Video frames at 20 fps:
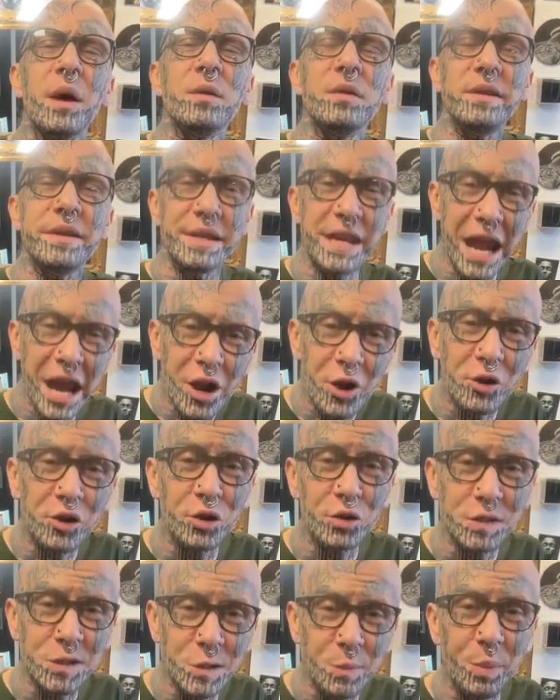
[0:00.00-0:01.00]
How dare
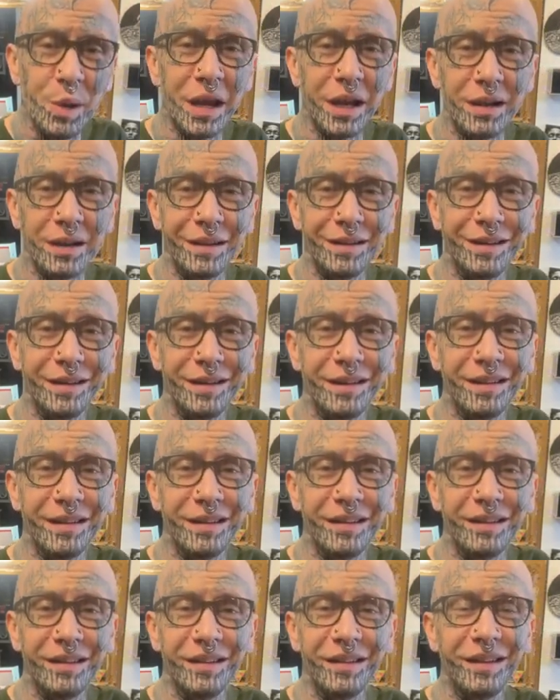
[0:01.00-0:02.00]
you spit?
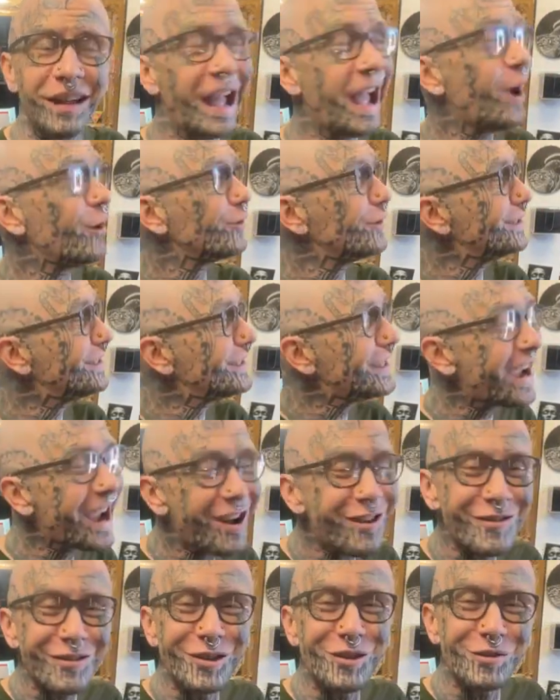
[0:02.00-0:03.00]
How
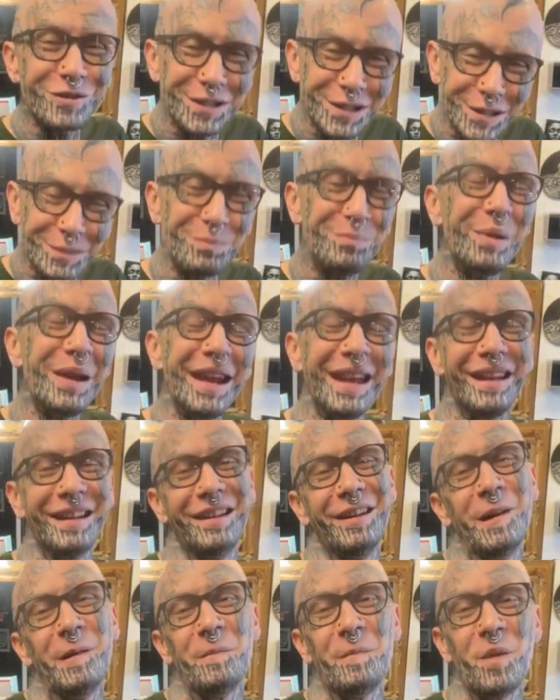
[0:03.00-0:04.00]
dare you
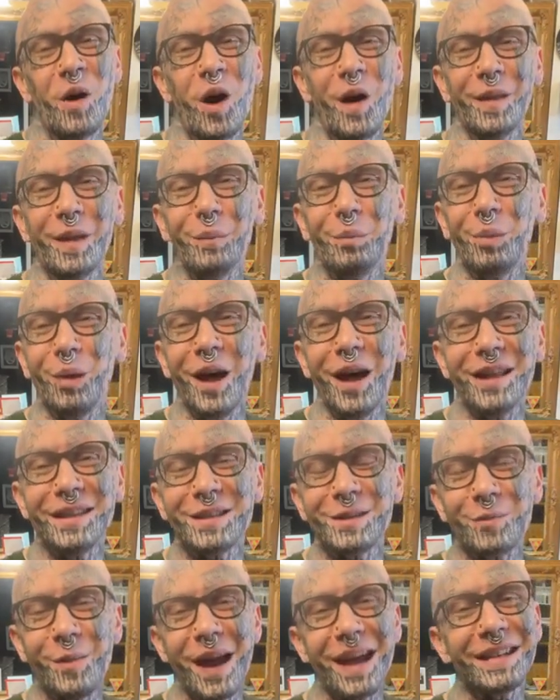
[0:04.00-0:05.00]
spit on the
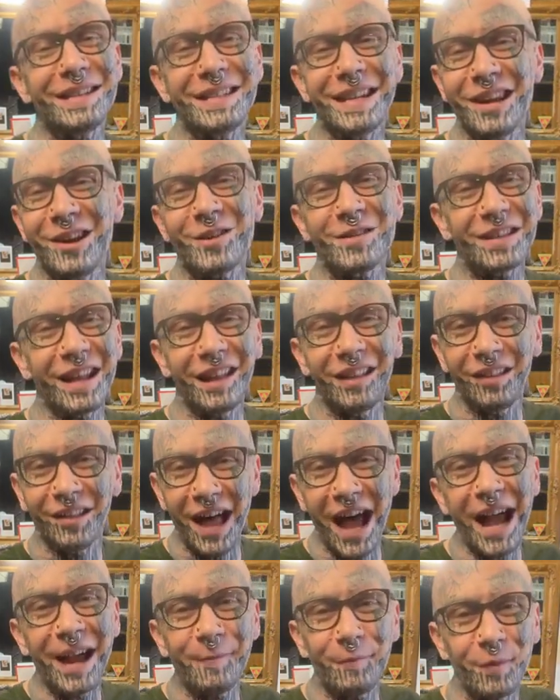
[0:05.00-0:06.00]
blood, sweat, tears, and
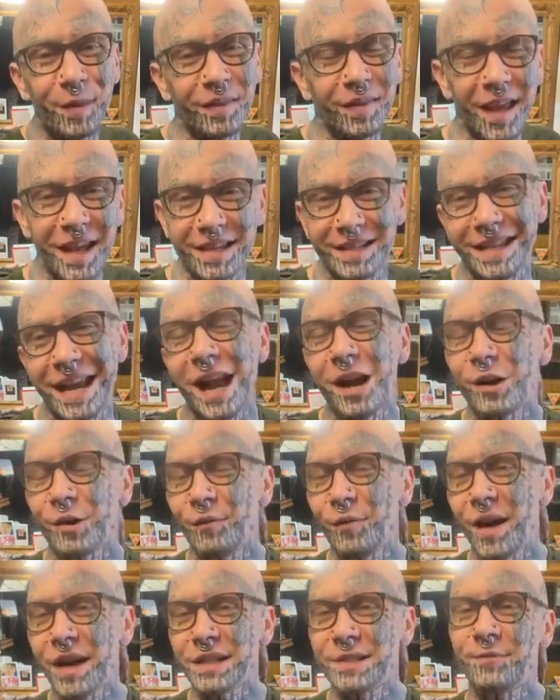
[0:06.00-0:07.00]
life that they
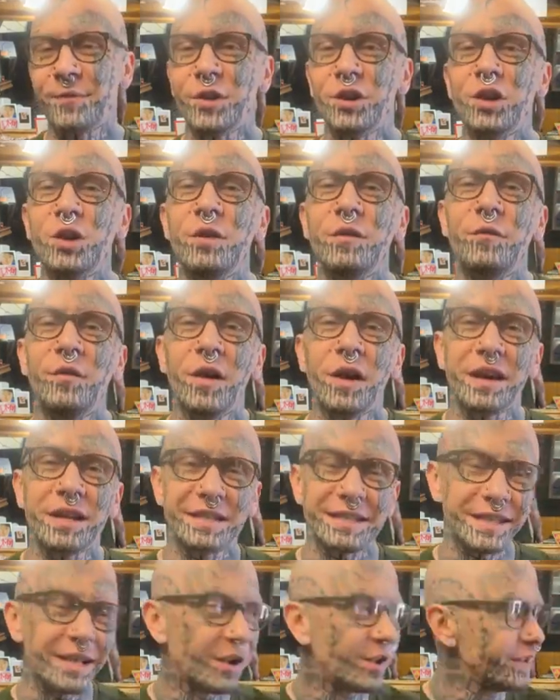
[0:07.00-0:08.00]
sacrificed for you to
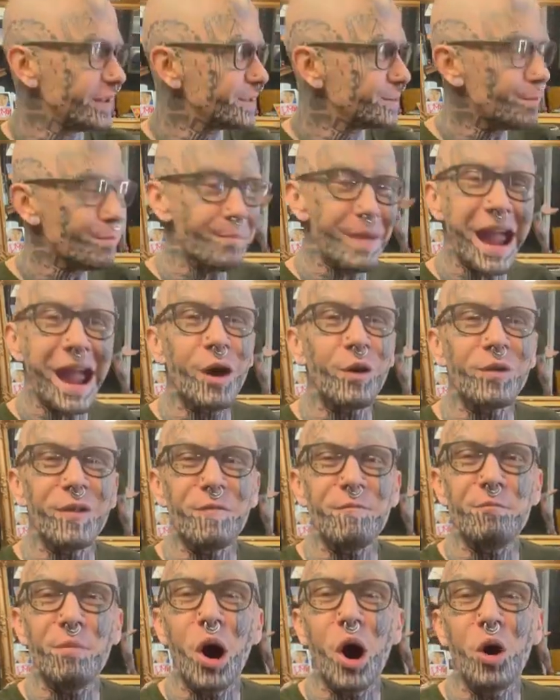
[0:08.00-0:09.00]
fucking sit on this
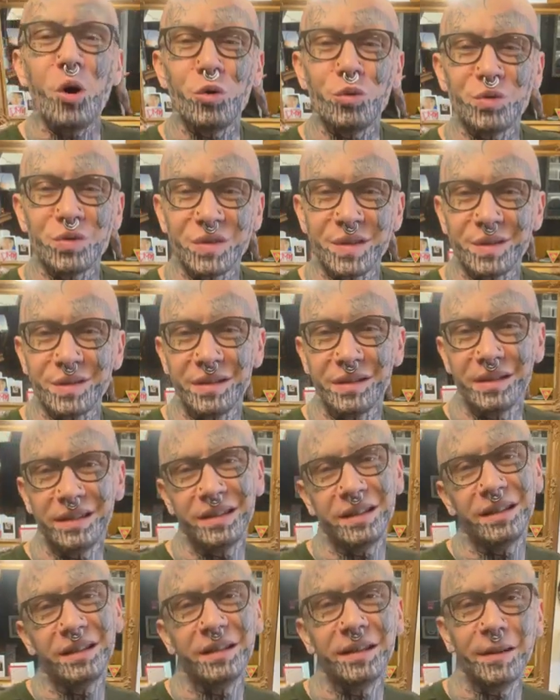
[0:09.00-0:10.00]
mound of bones
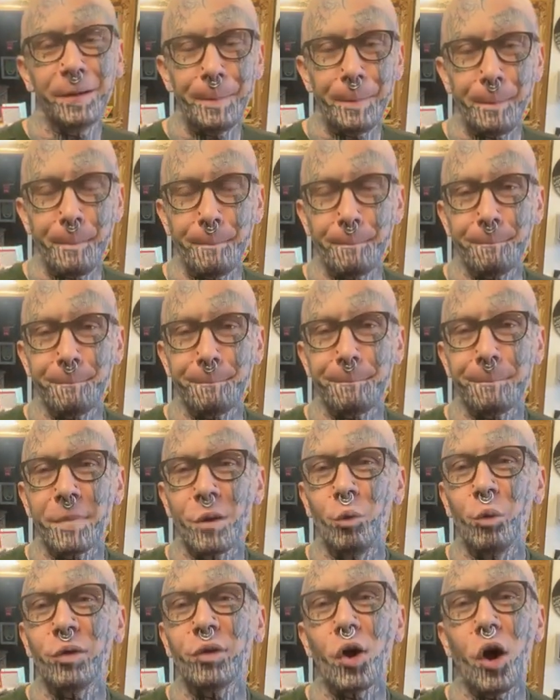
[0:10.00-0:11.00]

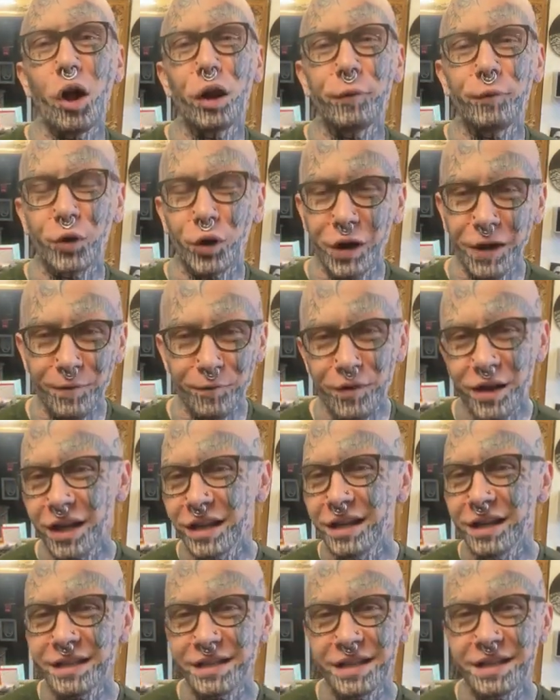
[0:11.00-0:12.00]
with all of your
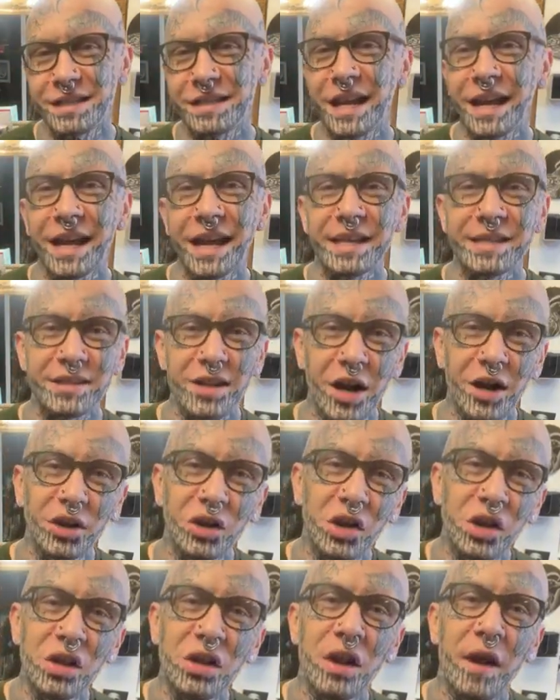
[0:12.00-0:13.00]
convenience and say, it's
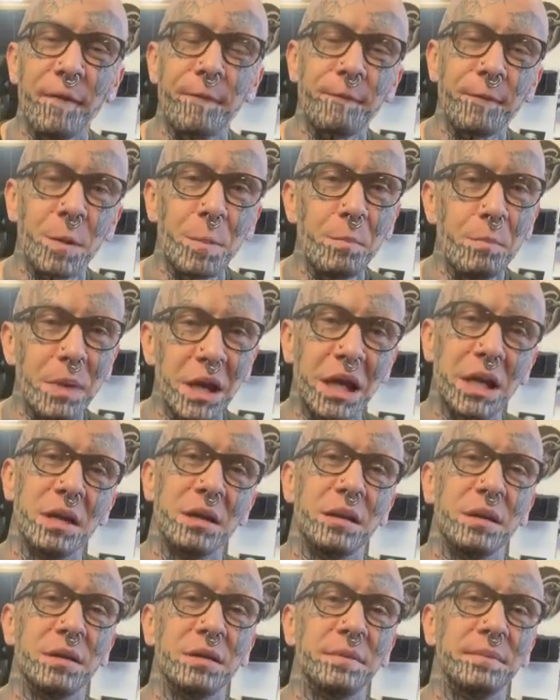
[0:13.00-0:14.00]
not good enough for
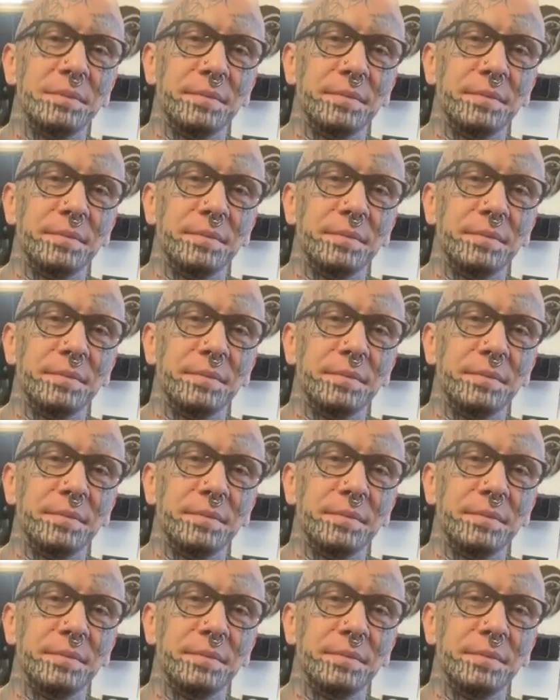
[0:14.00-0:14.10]
me?